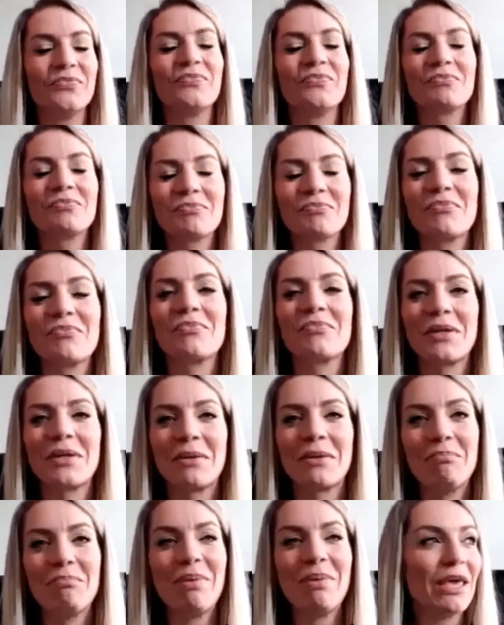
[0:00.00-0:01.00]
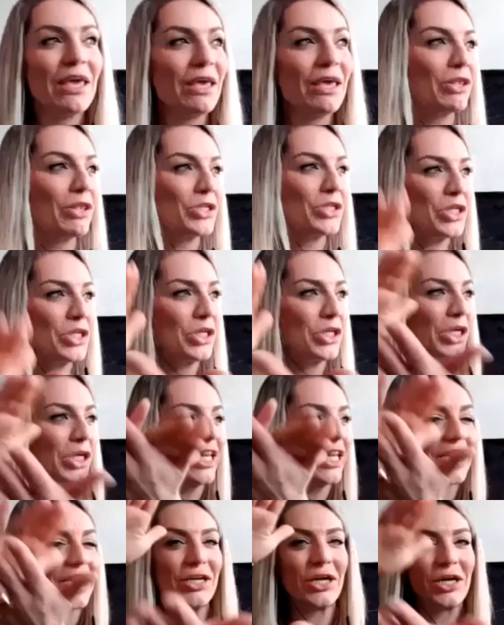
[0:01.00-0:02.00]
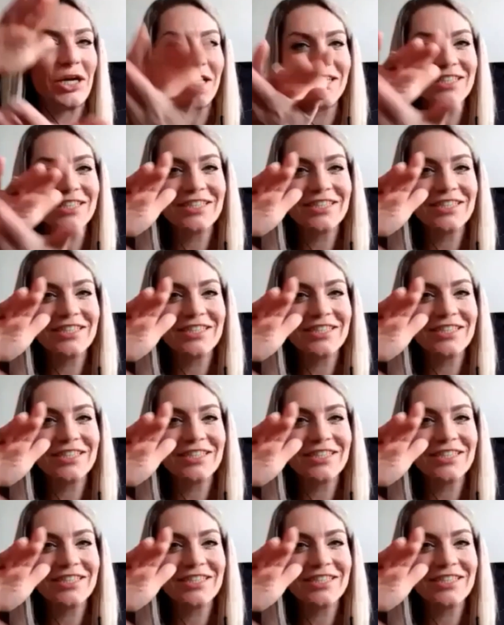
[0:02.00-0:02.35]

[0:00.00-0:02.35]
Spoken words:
Being the cheerleader.